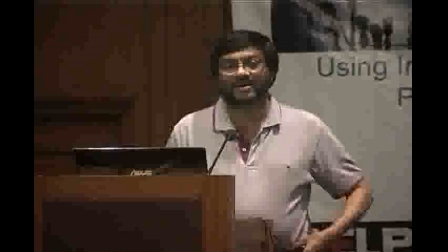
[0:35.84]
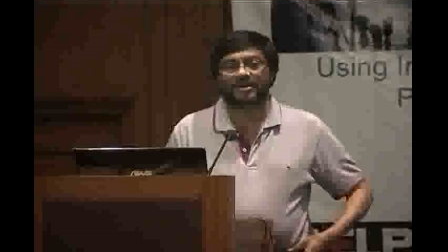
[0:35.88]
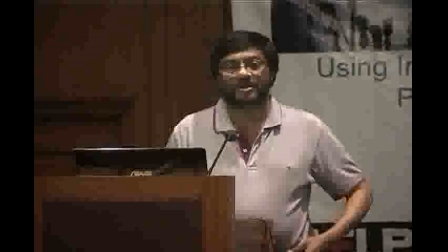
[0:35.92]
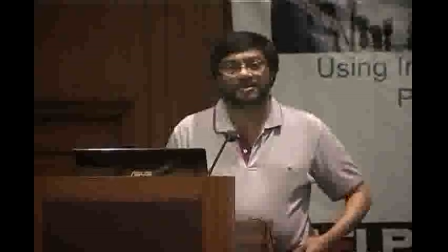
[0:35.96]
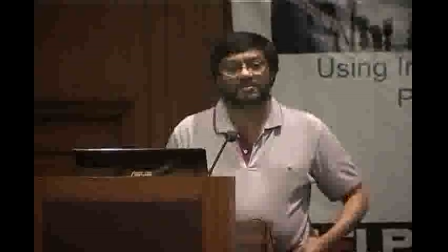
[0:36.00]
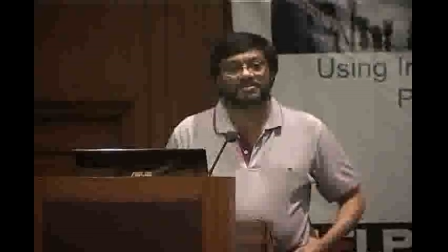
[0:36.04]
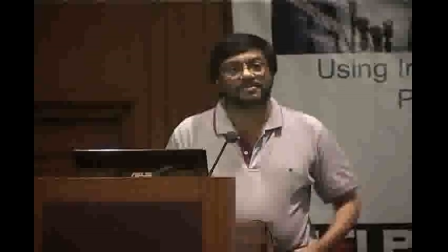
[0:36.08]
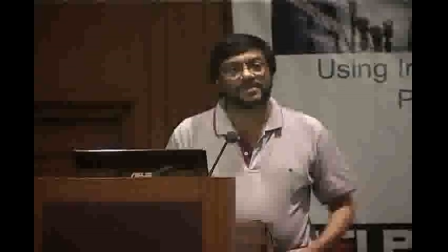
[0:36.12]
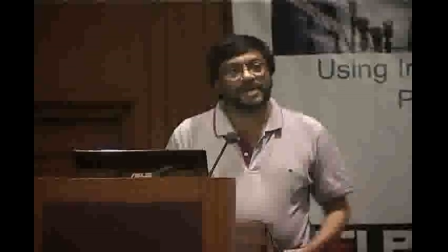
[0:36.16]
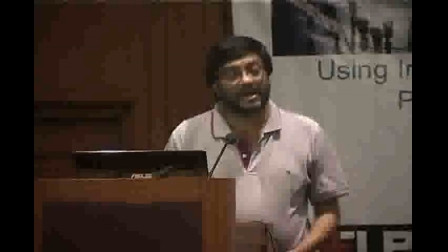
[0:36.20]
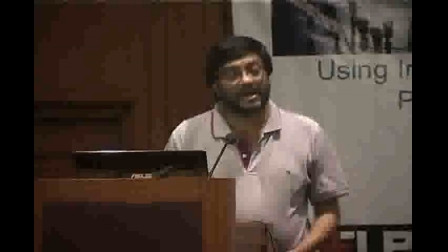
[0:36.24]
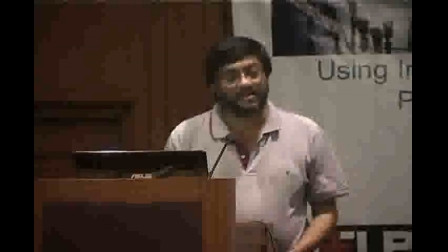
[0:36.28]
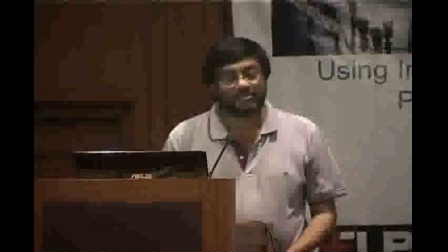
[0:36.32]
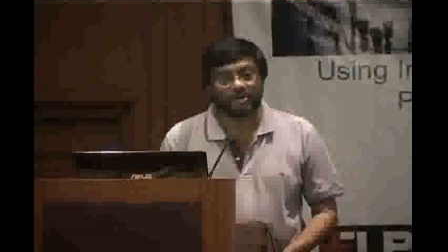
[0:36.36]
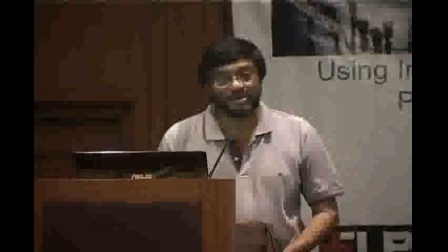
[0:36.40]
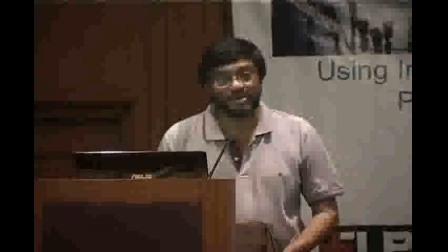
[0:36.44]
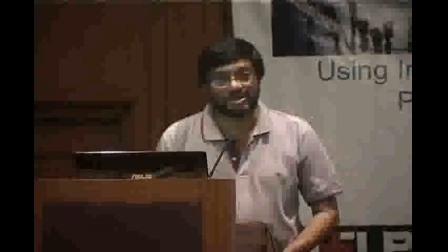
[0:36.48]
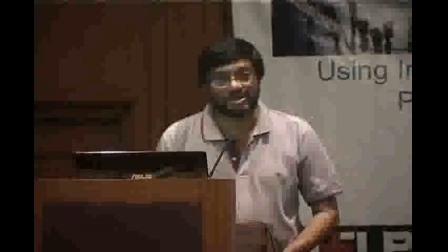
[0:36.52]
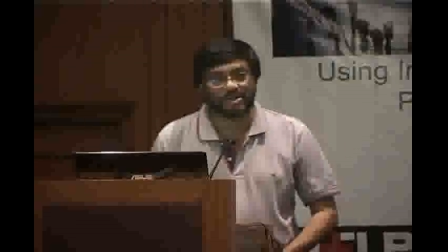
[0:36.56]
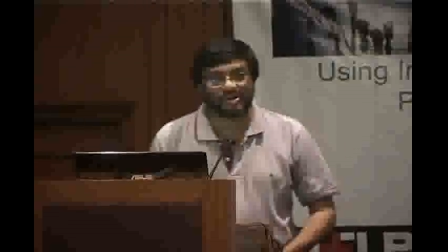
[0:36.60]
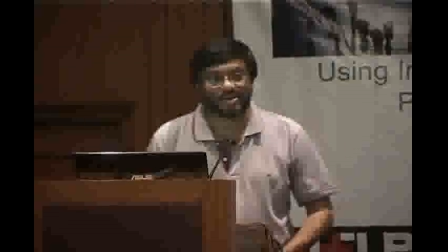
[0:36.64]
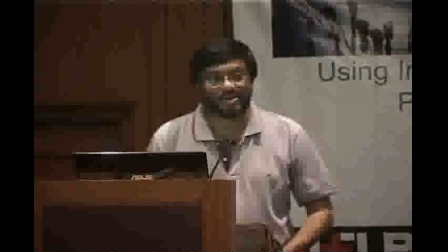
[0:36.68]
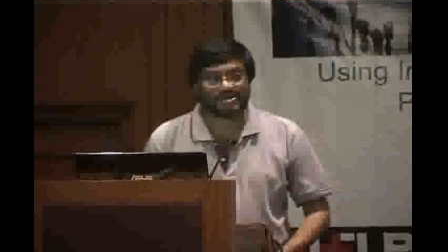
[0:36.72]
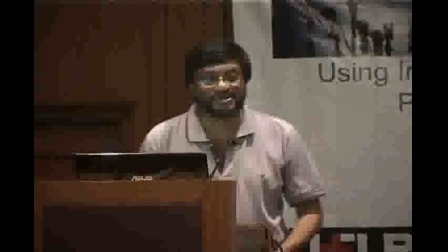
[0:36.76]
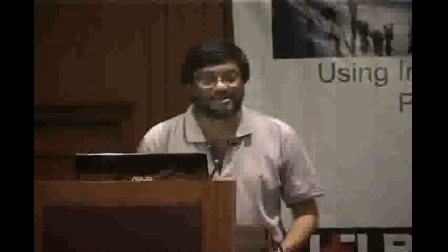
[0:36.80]
Uh, I'm
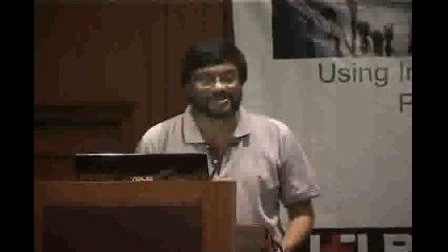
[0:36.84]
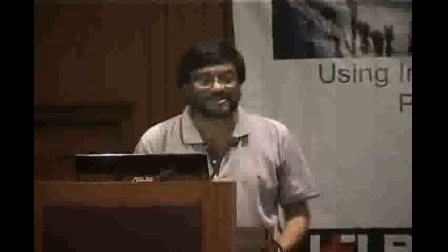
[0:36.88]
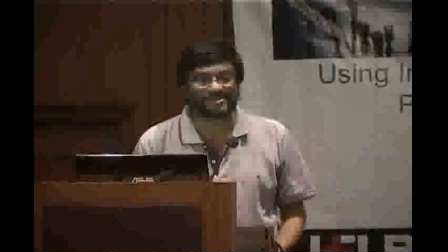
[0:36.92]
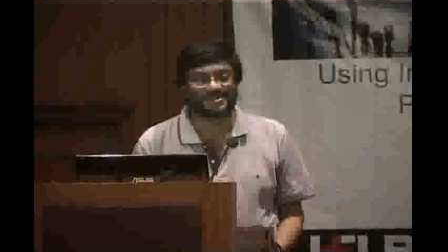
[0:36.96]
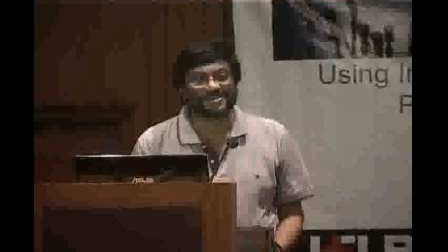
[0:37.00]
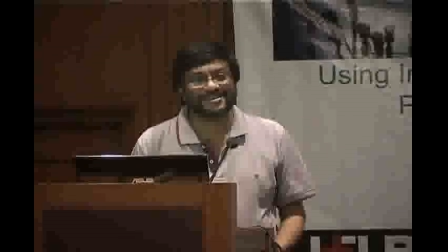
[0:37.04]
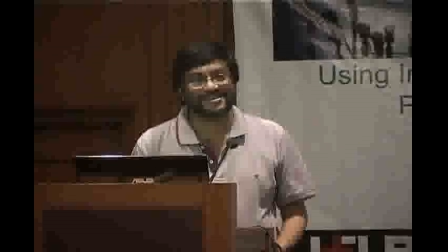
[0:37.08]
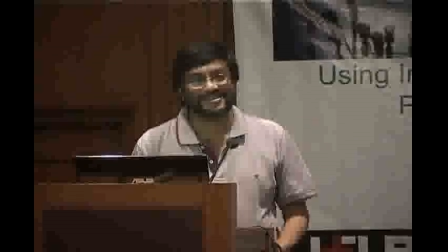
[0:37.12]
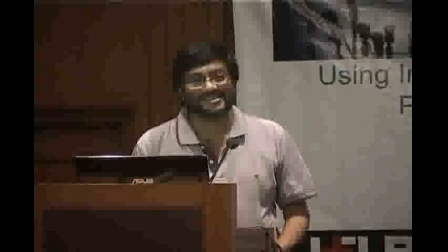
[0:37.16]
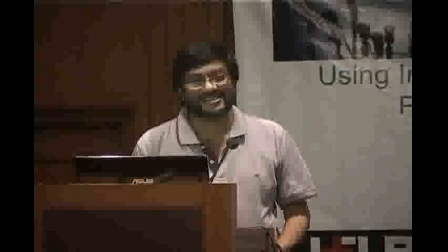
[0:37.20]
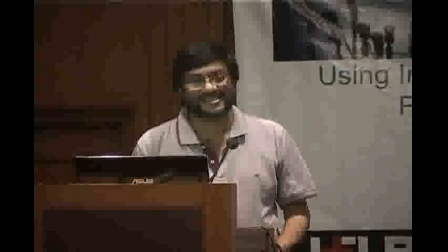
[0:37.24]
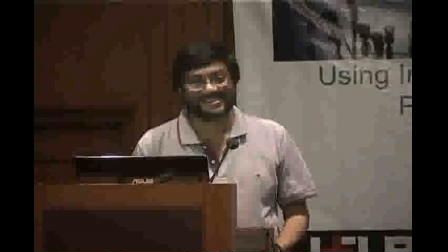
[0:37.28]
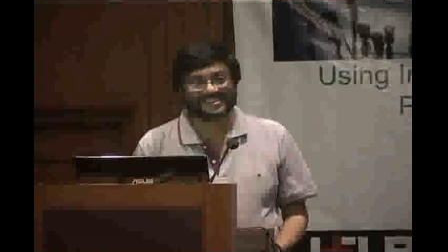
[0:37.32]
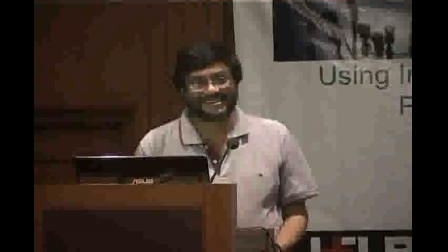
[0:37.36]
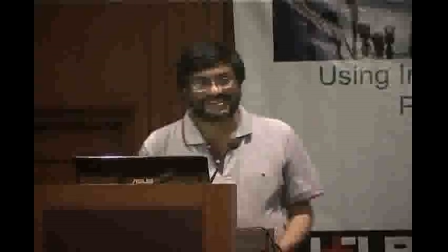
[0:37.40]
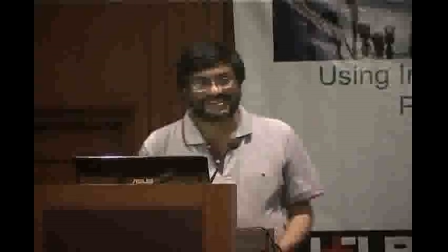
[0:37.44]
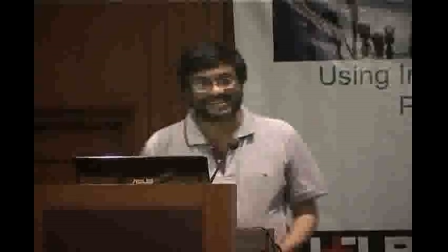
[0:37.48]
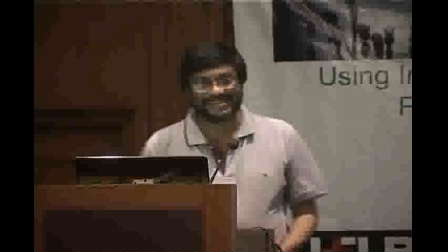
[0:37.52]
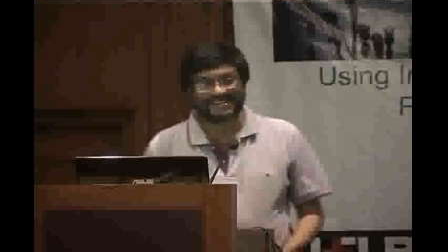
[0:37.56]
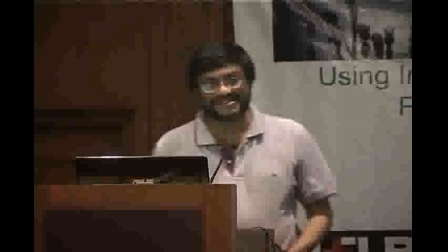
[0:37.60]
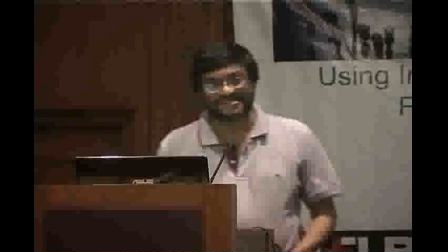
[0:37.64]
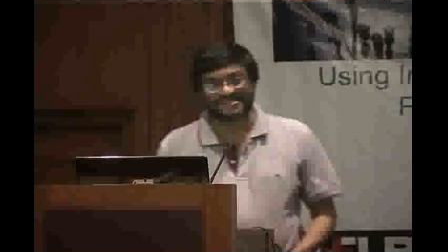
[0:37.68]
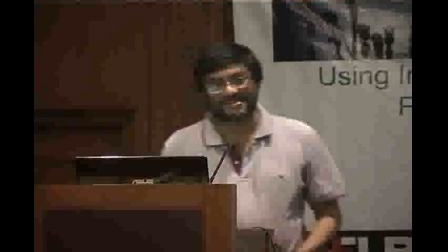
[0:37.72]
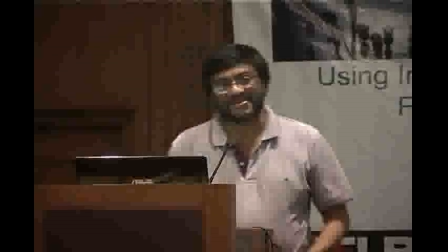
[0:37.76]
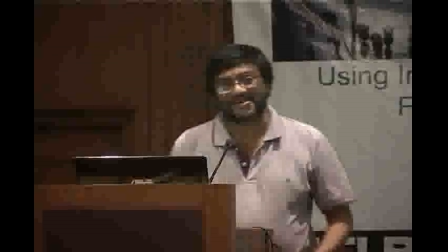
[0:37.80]
not a doctor.
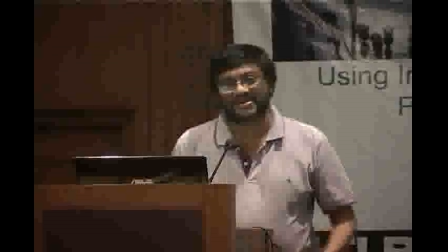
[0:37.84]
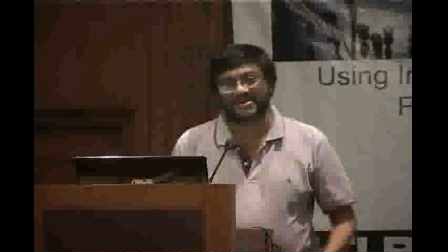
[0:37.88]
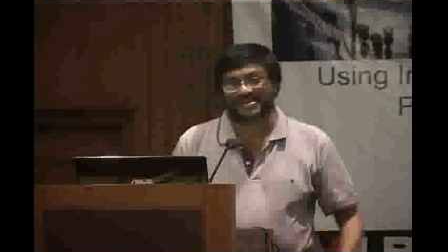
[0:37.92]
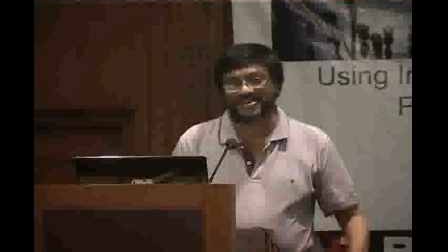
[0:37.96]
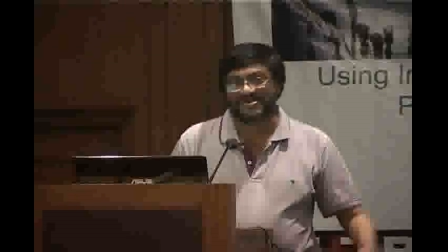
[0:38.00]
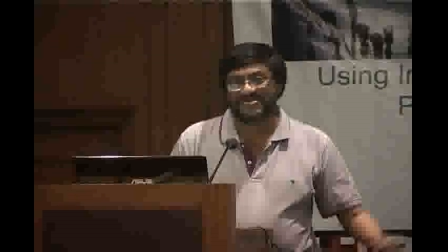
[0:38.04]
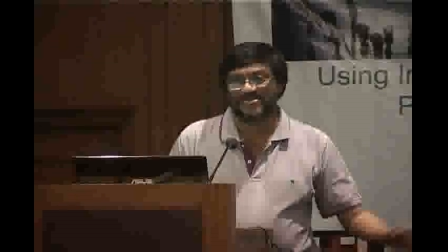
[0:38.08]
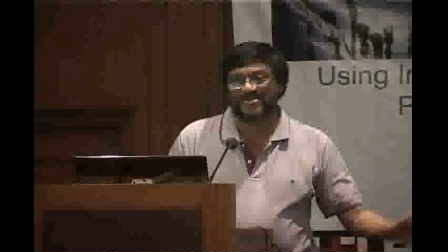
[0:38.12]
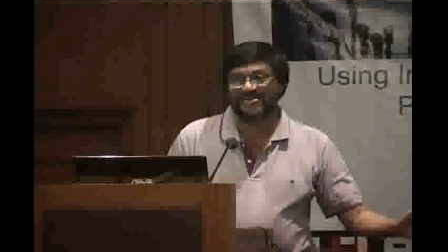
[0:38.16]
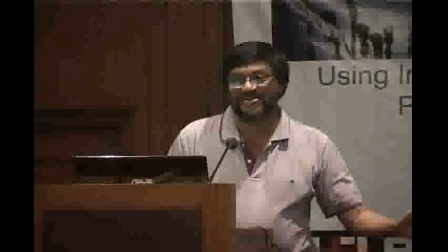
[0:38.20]
Uh, they got